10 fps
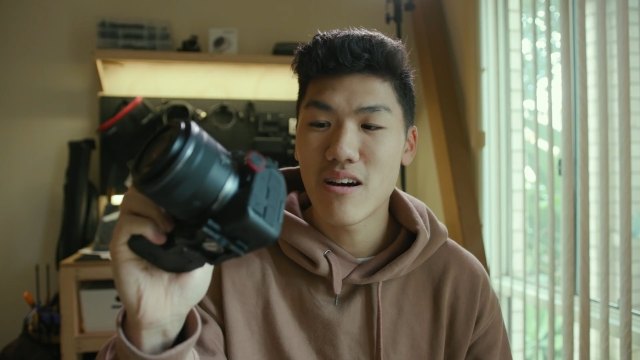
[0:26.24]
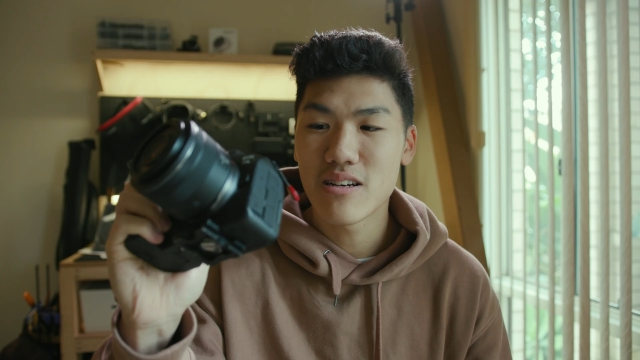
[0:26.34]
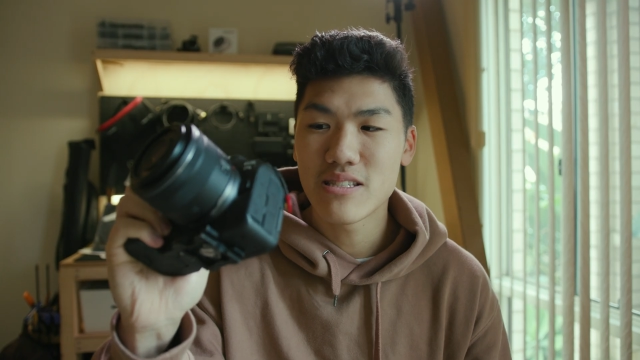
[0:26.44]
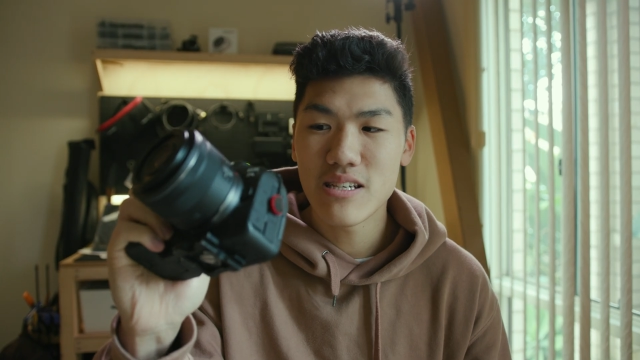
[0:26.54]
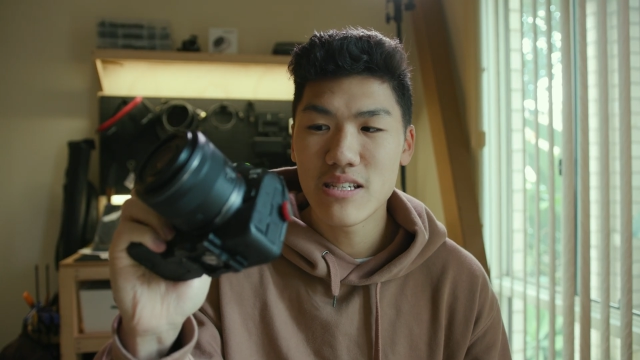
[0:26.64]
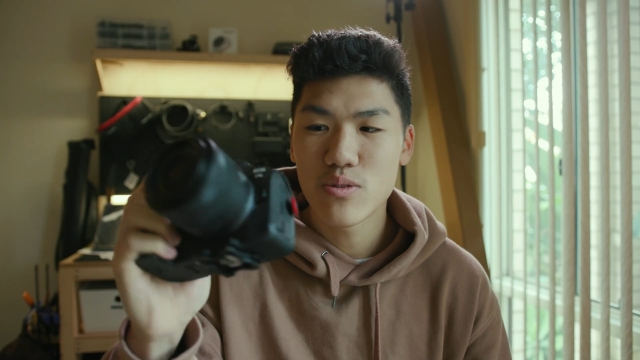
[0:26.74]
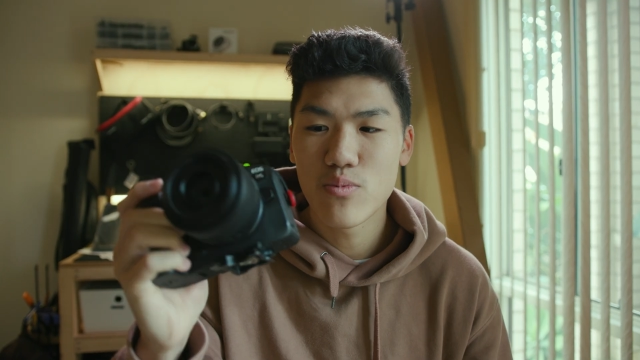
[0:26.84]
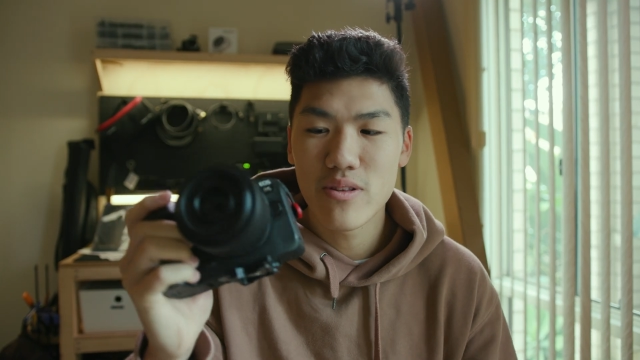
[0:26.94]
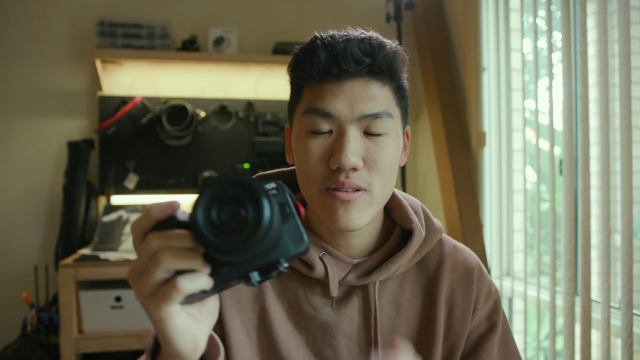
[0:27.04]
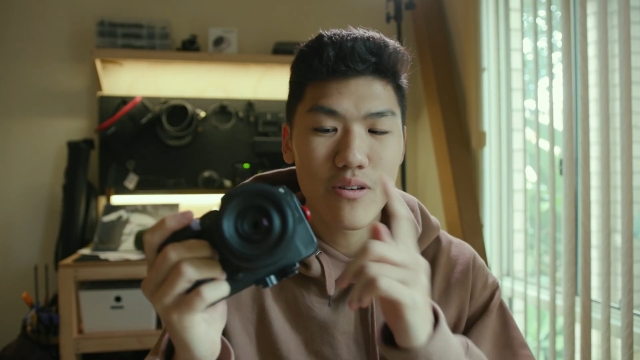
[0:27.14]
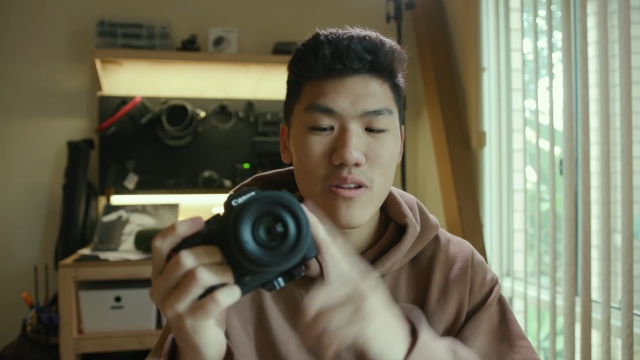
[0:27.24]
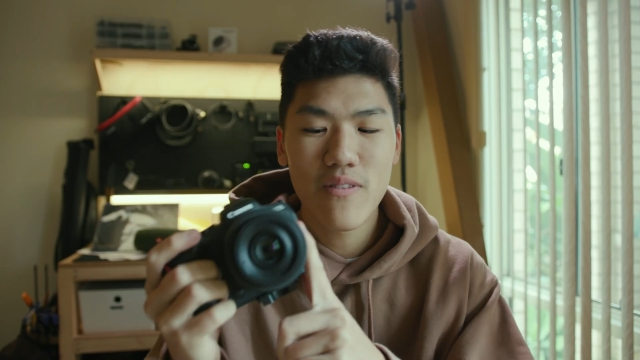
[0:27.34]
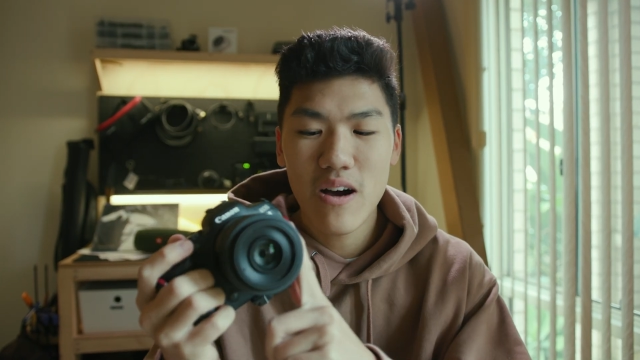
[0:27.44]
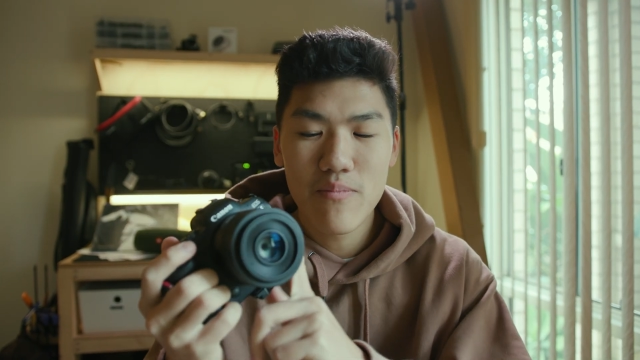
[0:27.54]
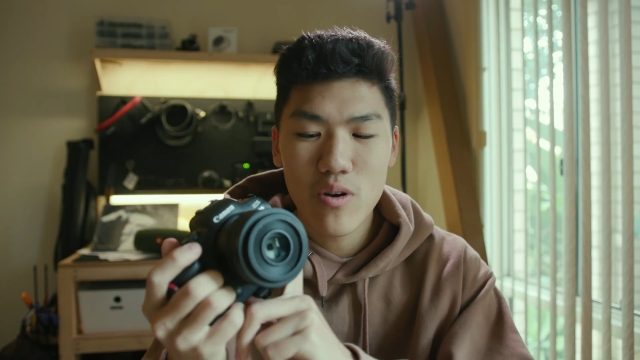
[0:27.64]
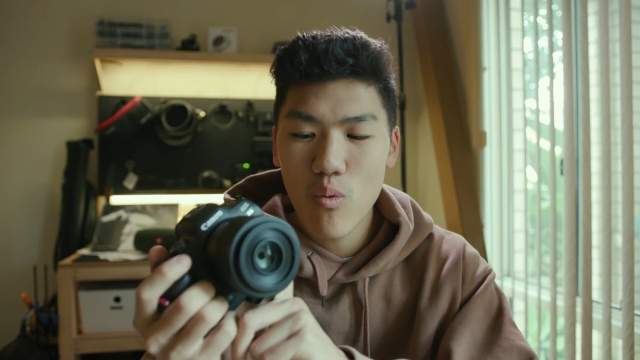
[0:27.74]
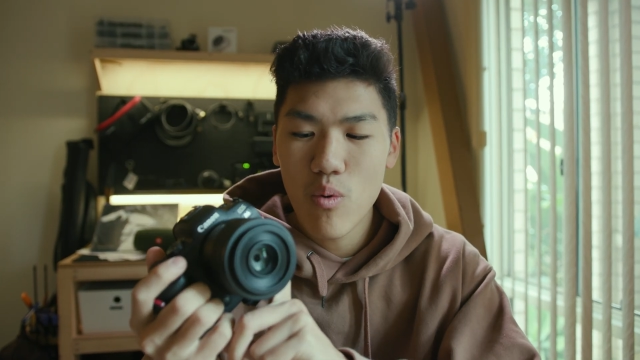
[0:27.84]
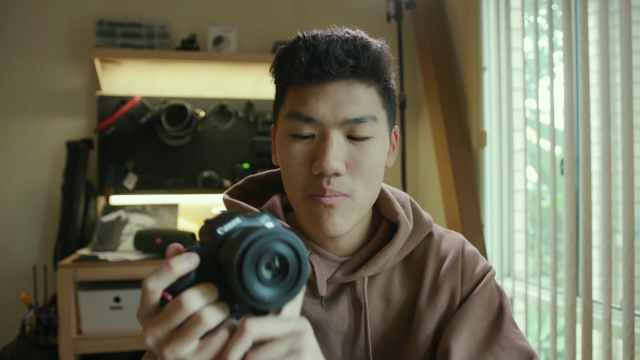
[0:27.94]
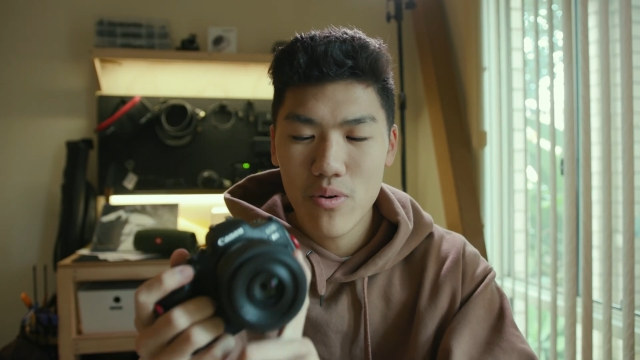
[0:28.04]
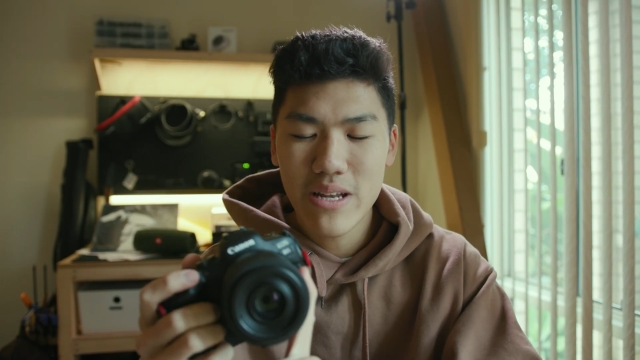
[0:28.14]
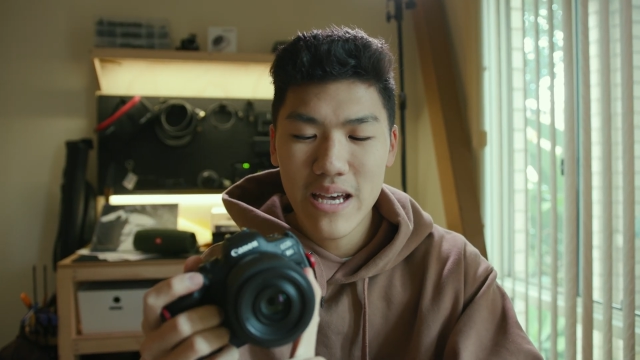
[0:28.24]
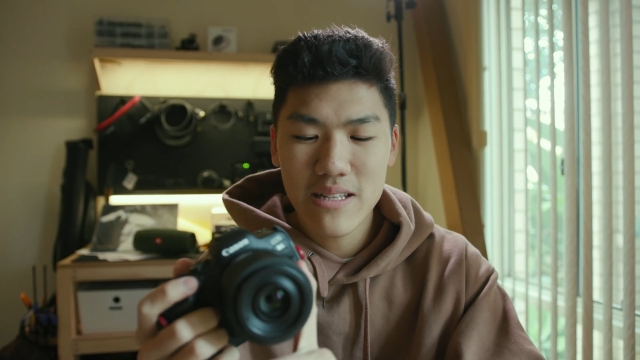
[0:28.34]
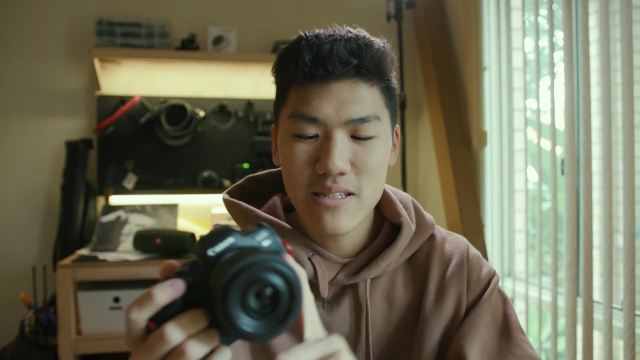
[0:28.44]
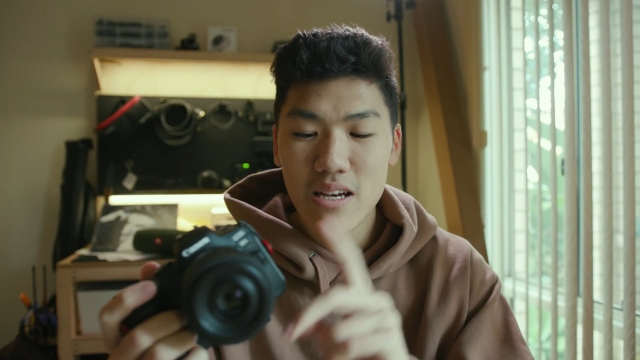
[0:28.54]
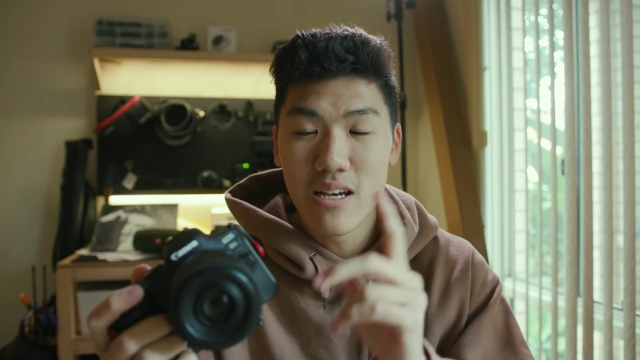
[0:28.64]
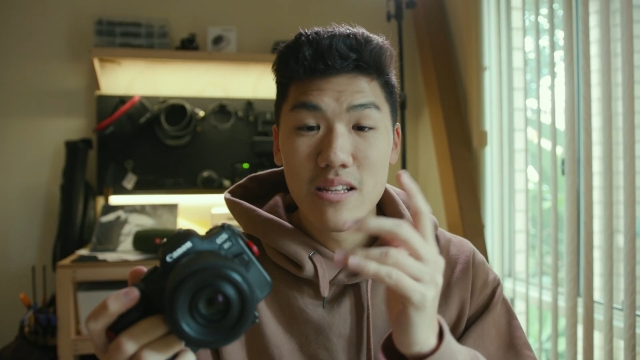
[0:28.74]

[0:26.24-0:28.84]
R6 with the 35mm 1.8.